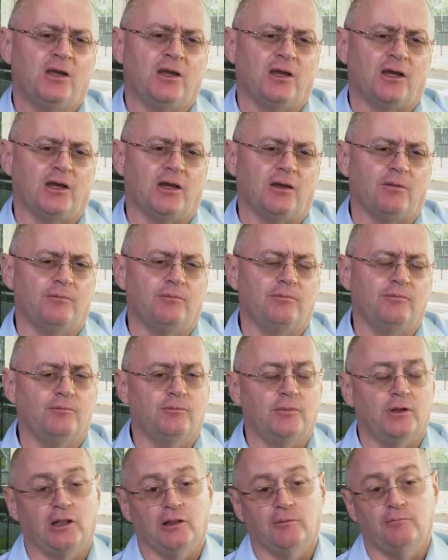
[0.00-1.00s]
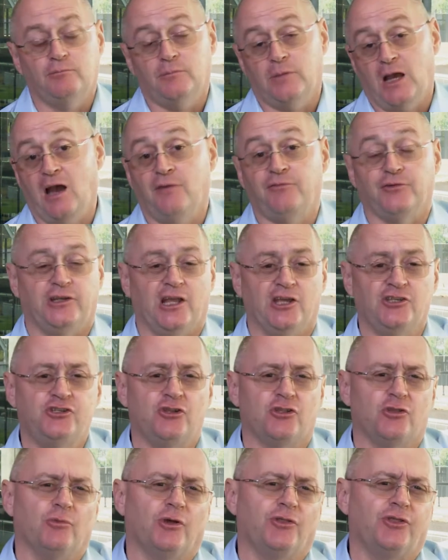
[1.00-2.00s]
uh, um, half a dozen
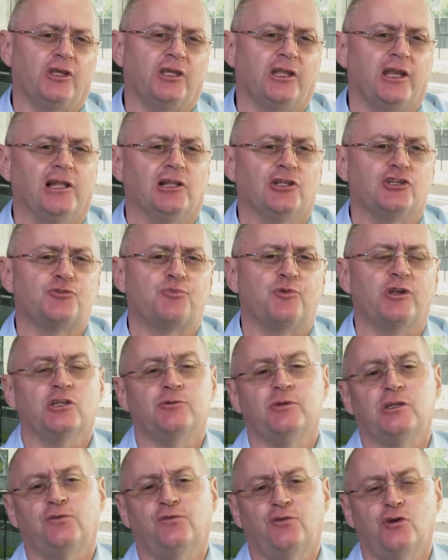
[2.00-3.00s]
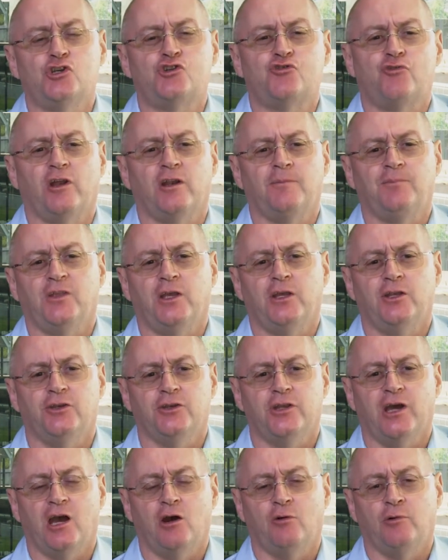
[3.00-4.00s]
of them, I think, in Alice Springs. But his first run
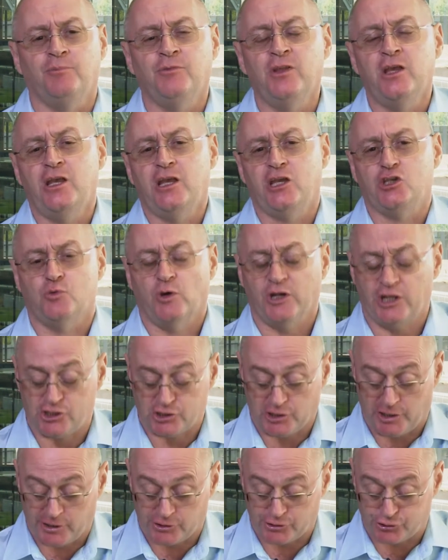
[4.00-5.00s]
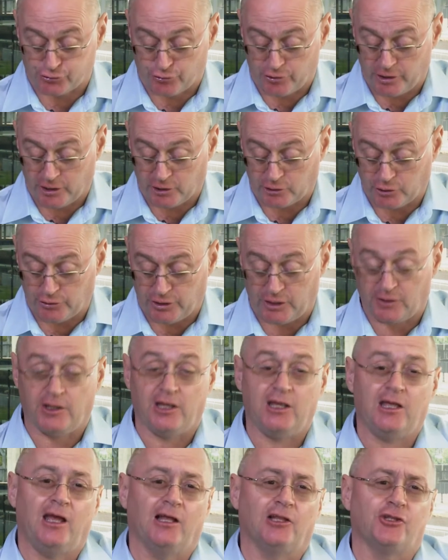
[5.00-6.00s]
in Darwin, he's won his last three, including
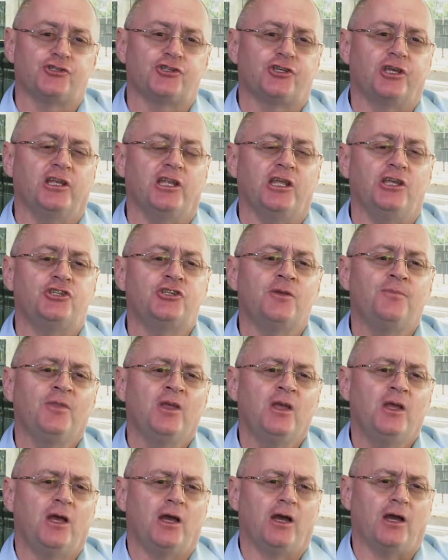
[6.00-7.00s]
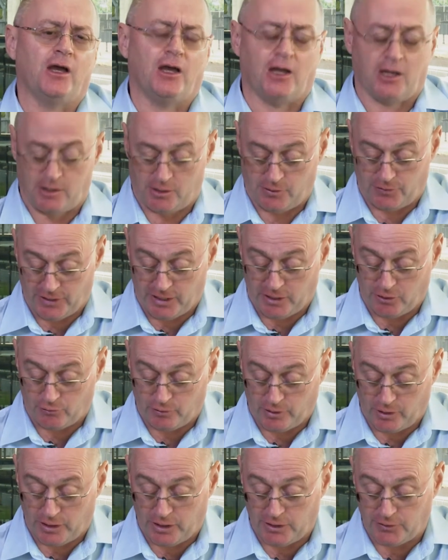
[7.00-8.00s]
the Alice Guineas uh,
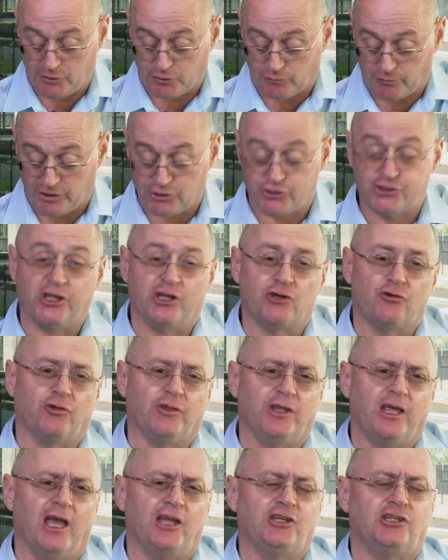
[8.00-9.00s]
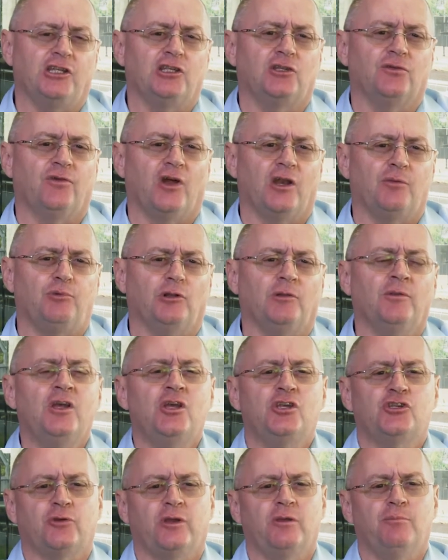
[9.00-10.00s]
there in the Red Centre on the 18th of April,
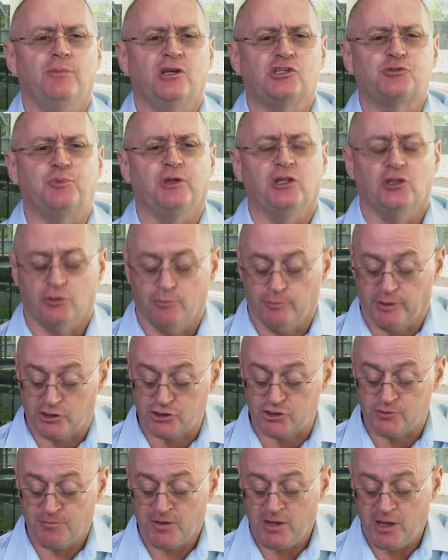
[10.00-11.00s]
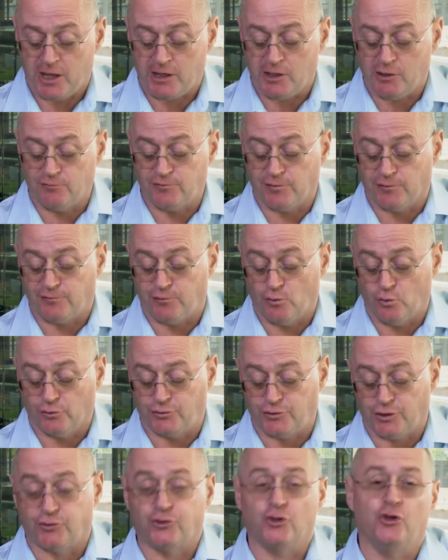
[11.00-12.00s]
so he must be in the mix. And in for
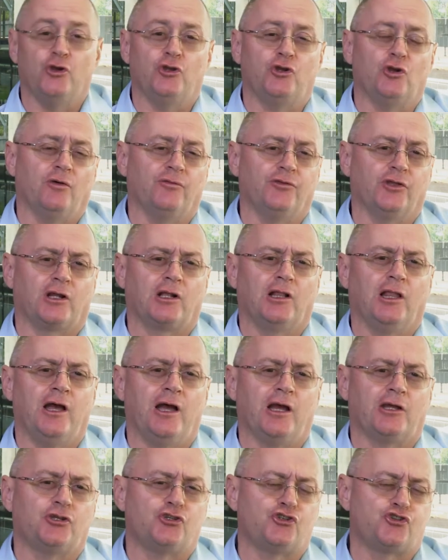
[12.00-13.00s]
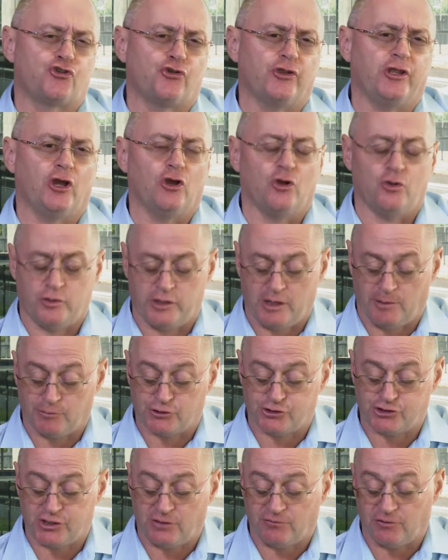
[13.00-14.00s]
fourth, the third of the Clark Trio,
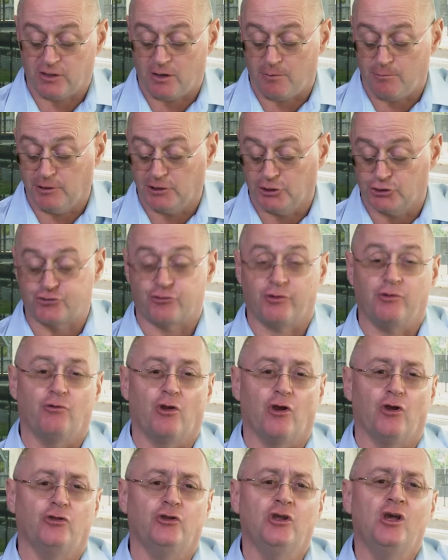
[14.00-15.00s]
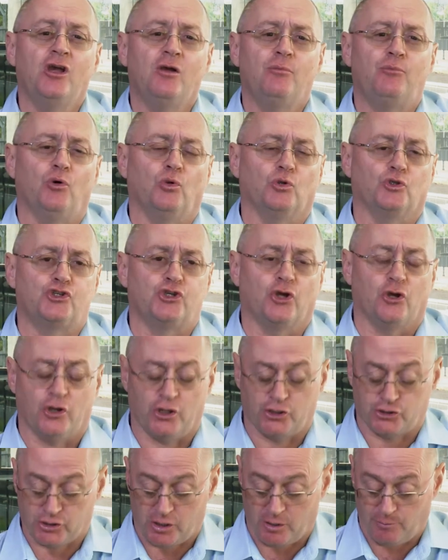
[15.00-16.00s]
number seven, Military Road, Paul
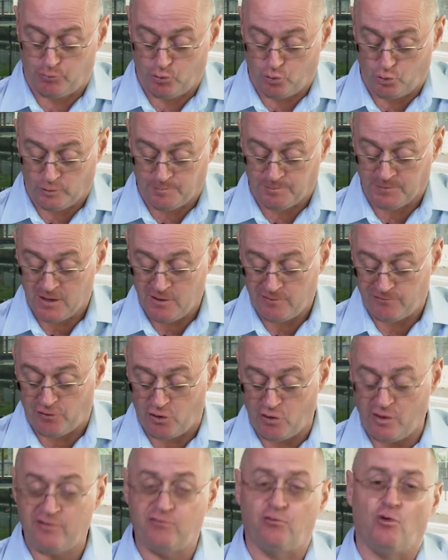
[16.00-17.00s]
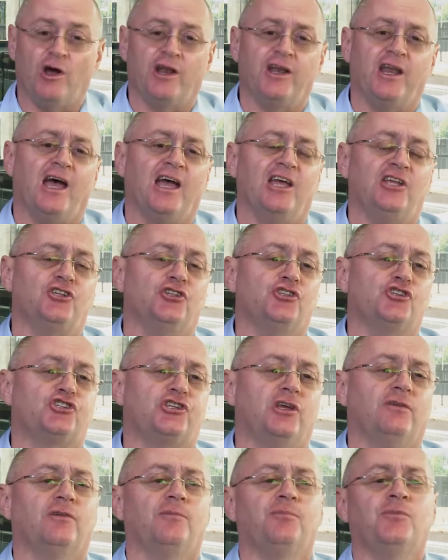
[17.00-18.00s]
Shires aboard. Five, one, eight, and
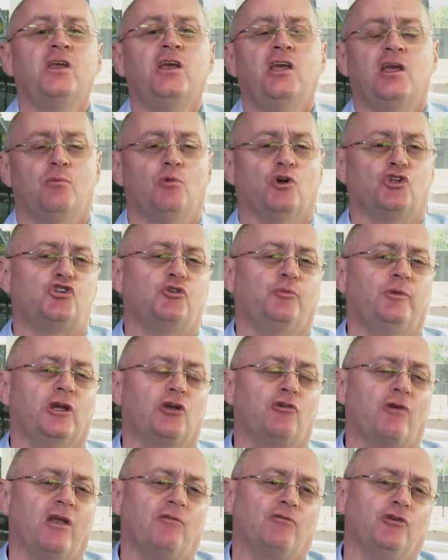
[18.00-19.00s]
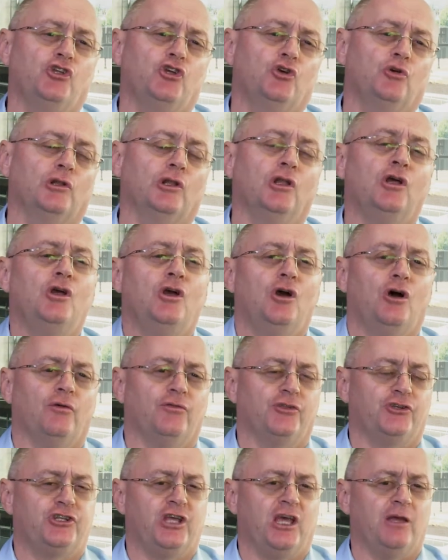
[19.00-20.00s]
seven, and what should be a great renewal
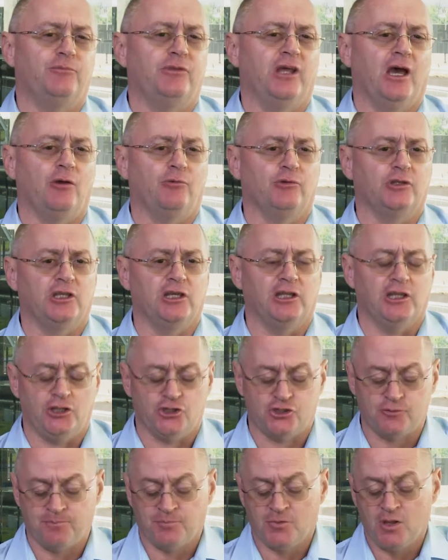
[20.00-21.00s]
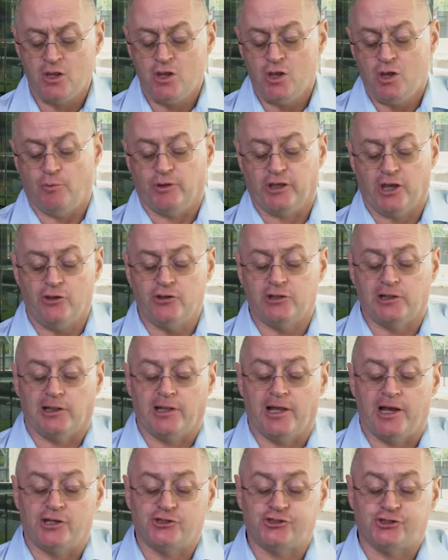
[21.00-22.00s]
of the Tab Darwin Guineas. We go to the
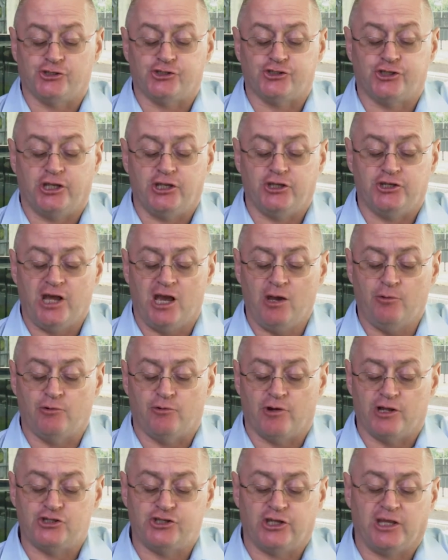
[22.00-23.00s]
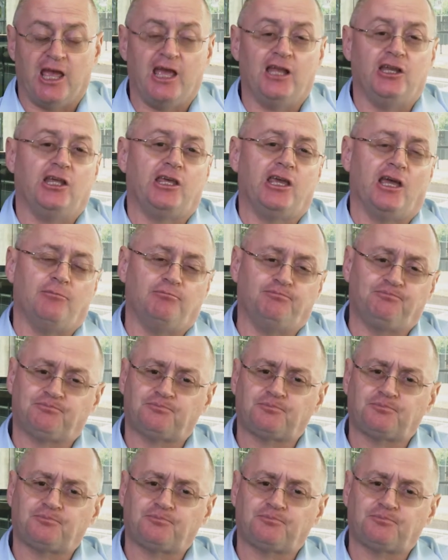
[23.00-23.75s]
last, it's the Darwin Racing Handicap.